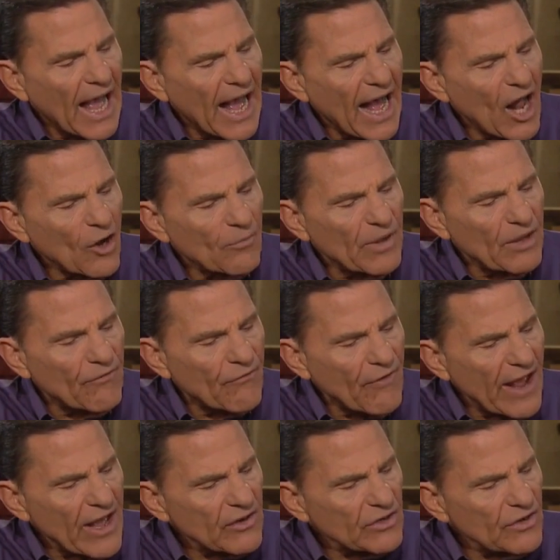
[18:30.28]
I'll be
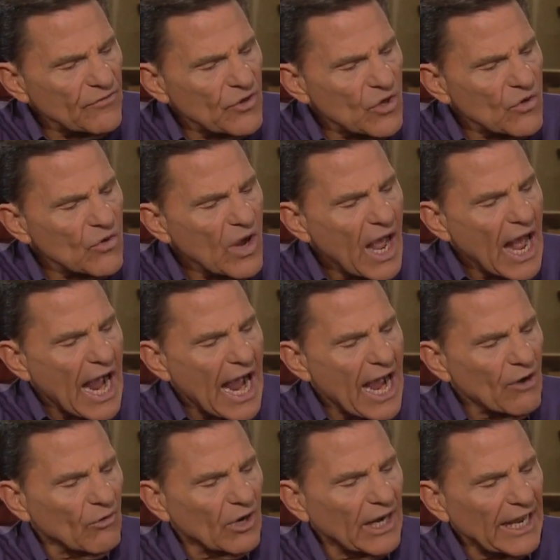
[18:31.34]
found of you.
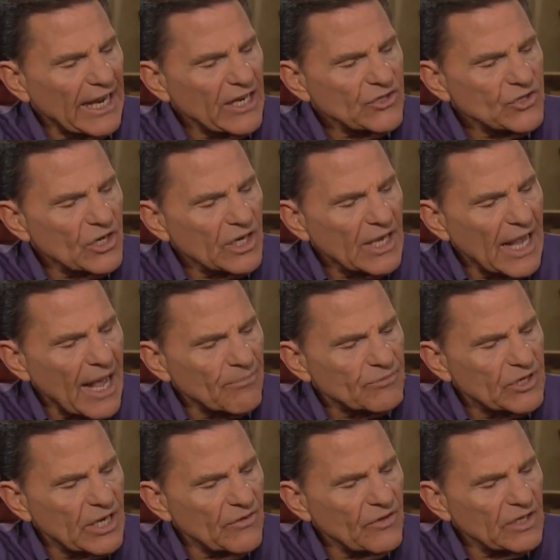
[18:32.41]
I will end your
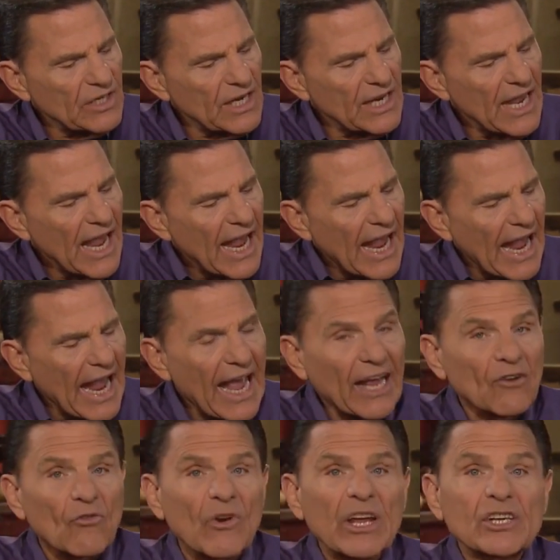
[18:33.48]
captivity
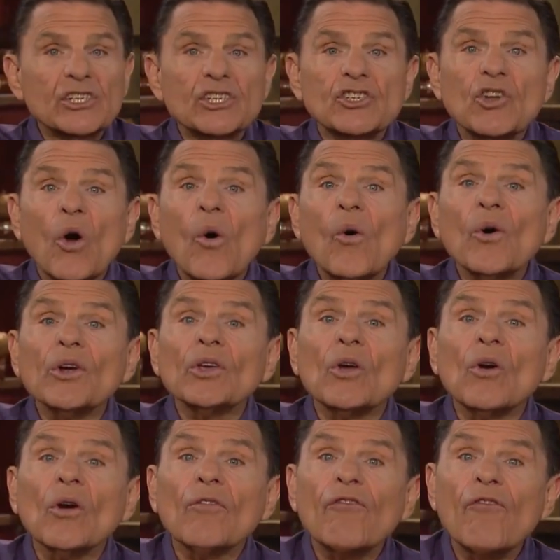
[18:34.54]
and restore
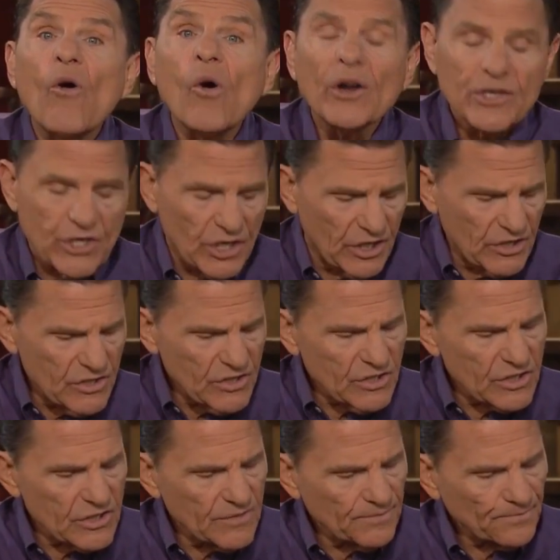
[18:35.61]
your
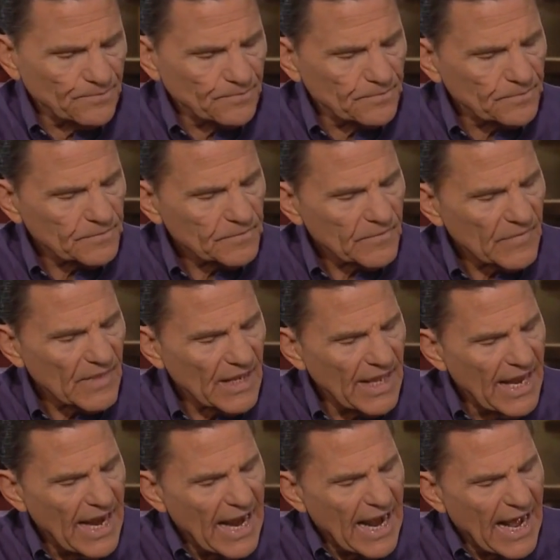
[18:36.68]
fortunes.
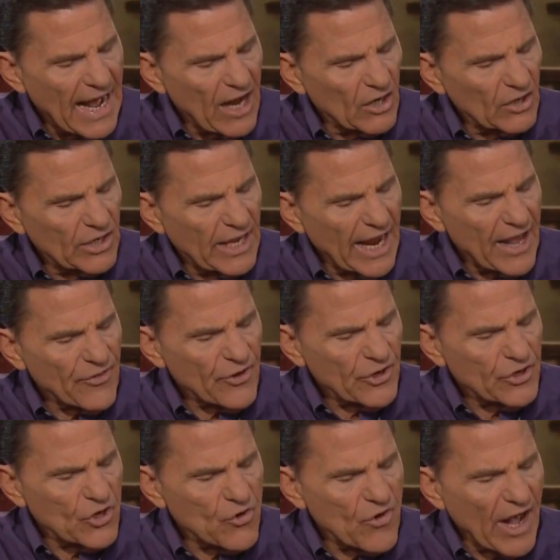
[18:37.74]
I'll gather
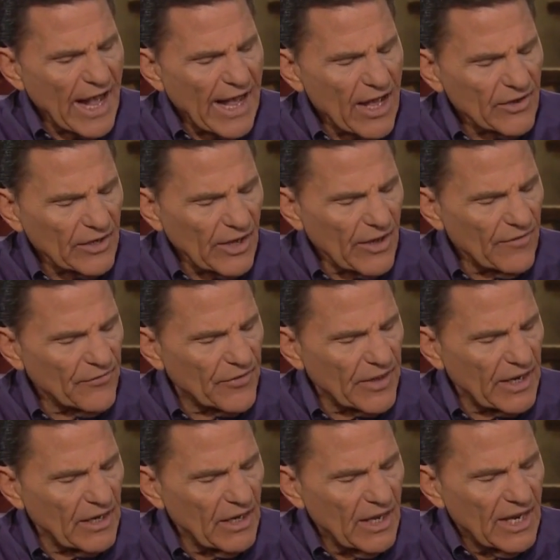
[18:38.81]
yes, you out of
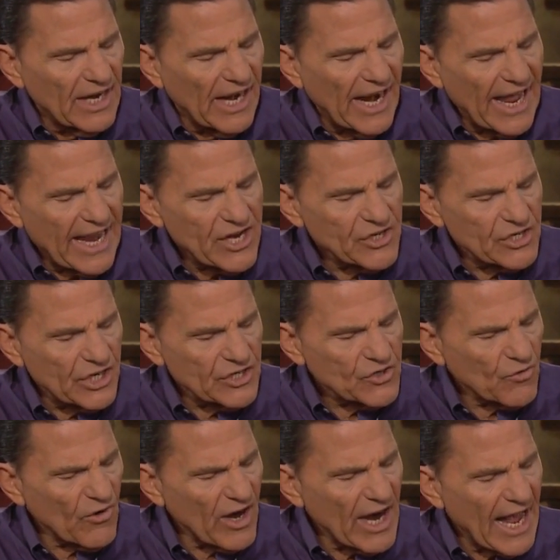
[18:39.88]
the nations
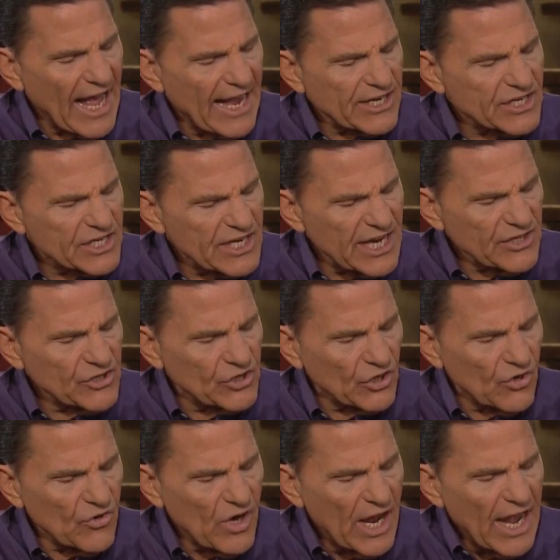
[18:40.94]
where I sent
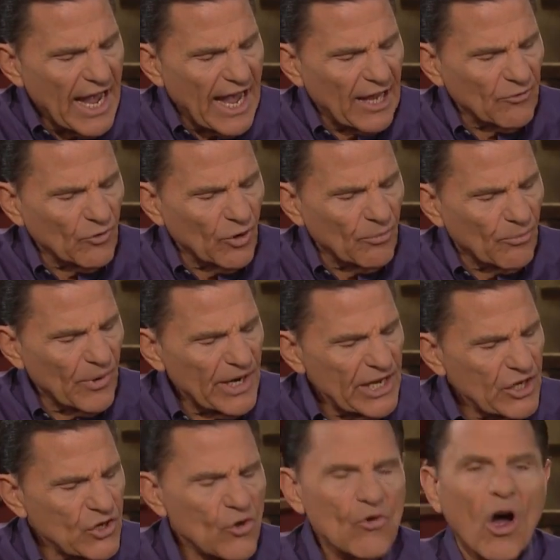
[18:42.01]
you and will
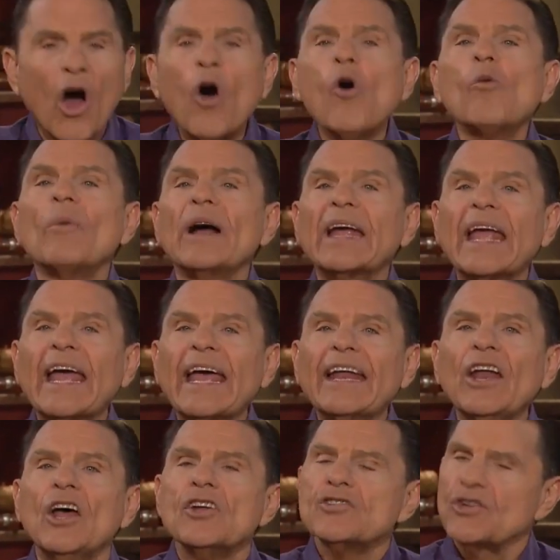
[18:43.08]
bring you home
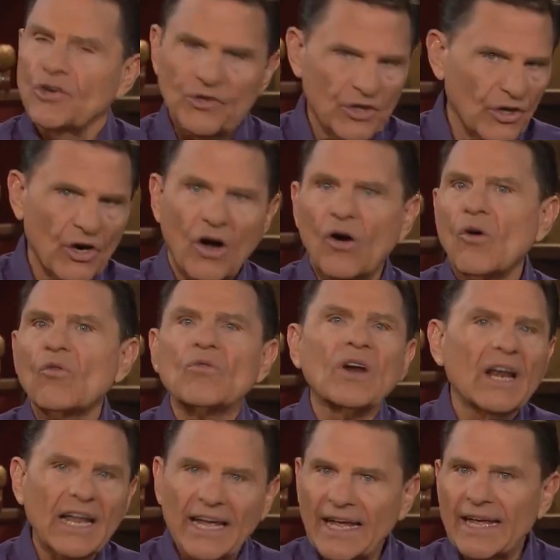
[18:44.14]
again to your own
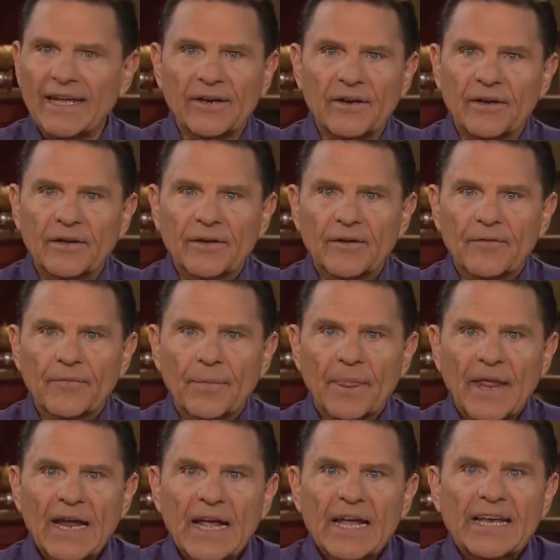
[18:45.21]
land.
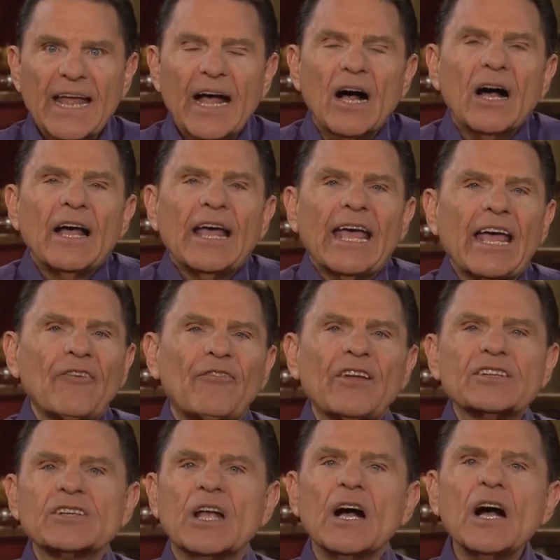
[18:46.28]
Praise God. Now, if
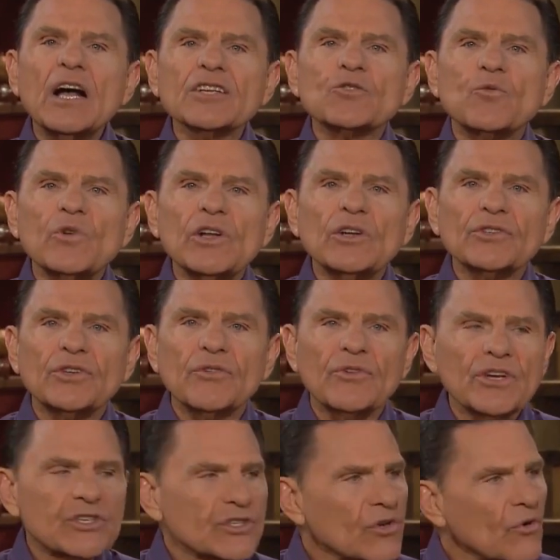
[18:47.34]
it's God's will to
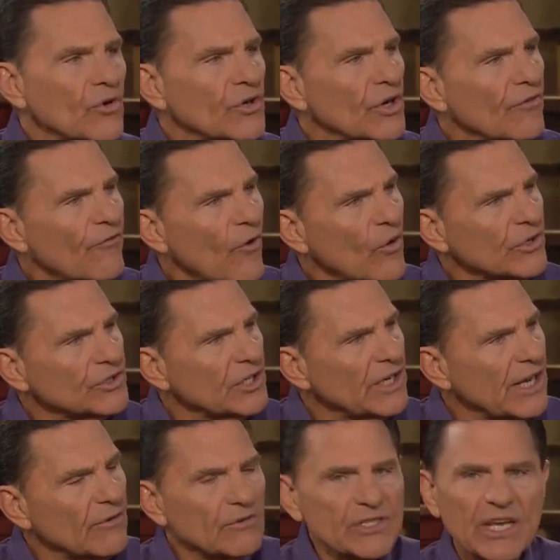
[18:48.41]
restore your fortune,
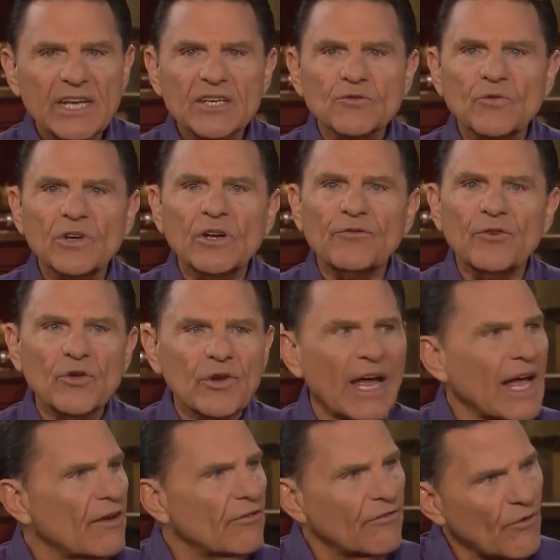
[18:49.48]
it was His will for you to
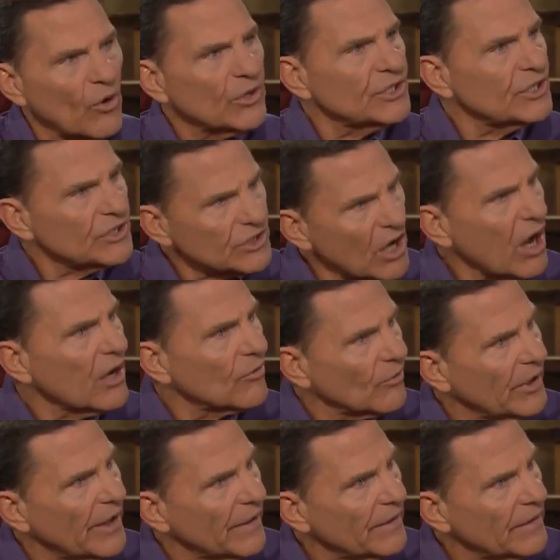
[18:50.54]
have a fortune start
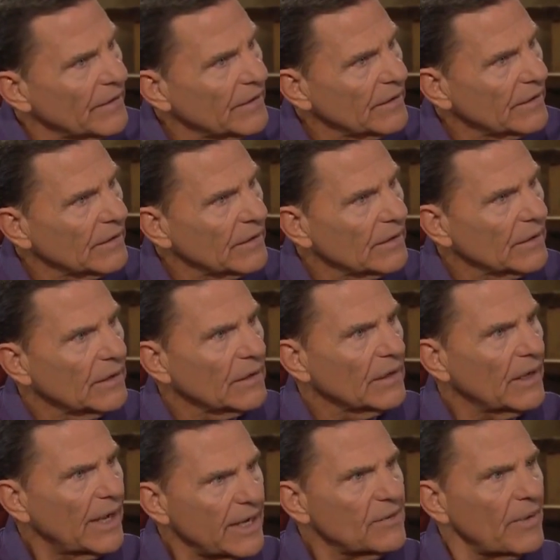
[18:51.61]
with.
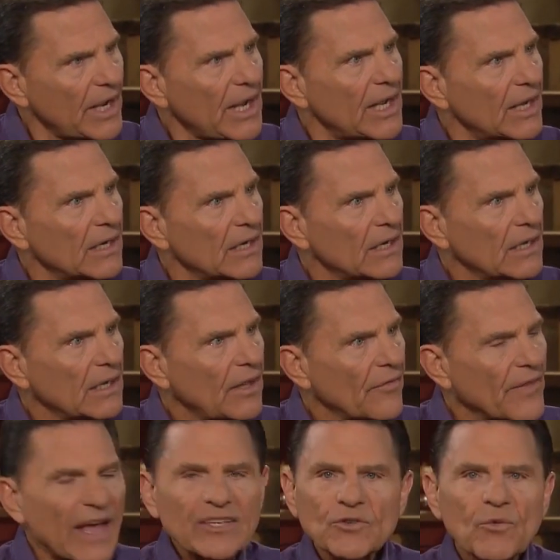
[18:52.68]
Amen. That's
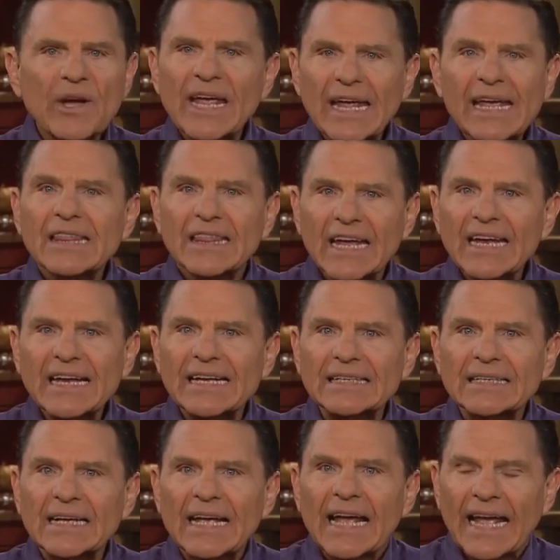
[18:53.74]
right. That's the way he thinks.
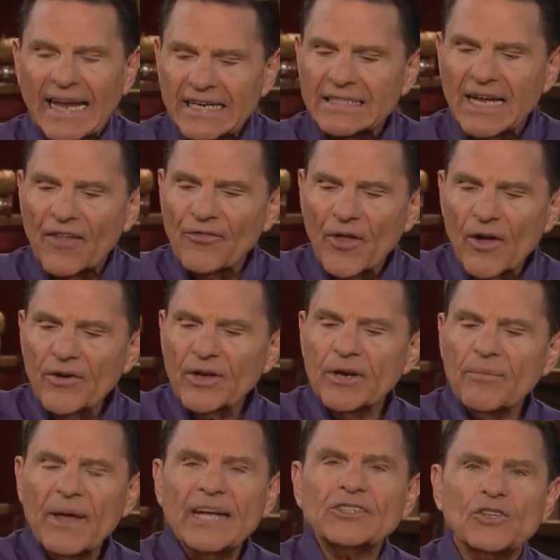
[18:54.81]
He's not talking
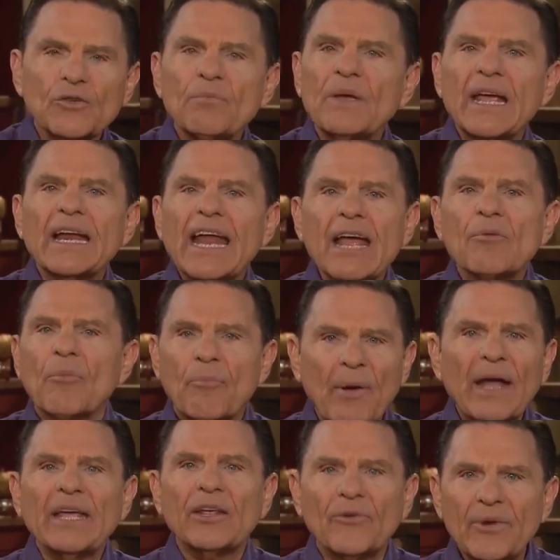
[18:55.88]
about you being able to
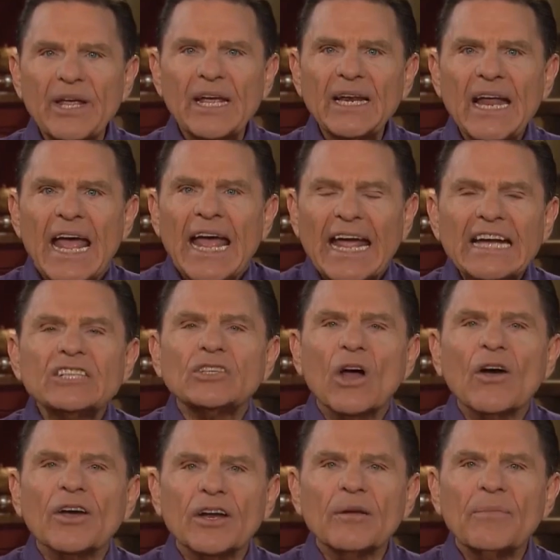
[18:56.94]
pay your rent. He's
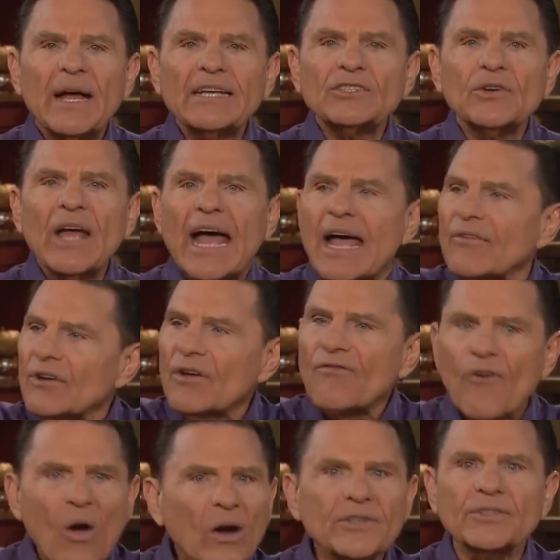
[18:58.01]
talking about you having a
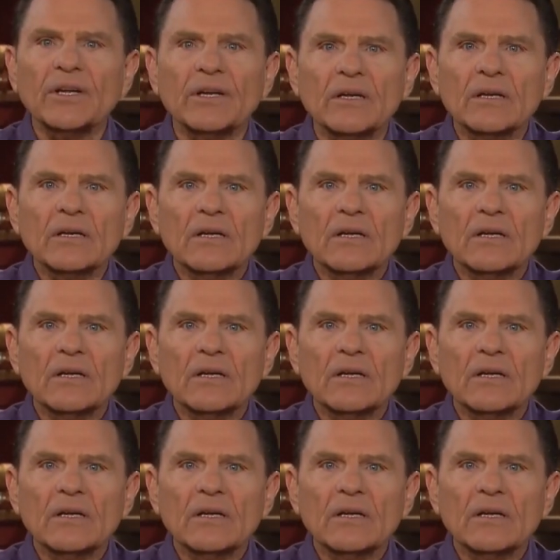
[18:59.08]
fortune.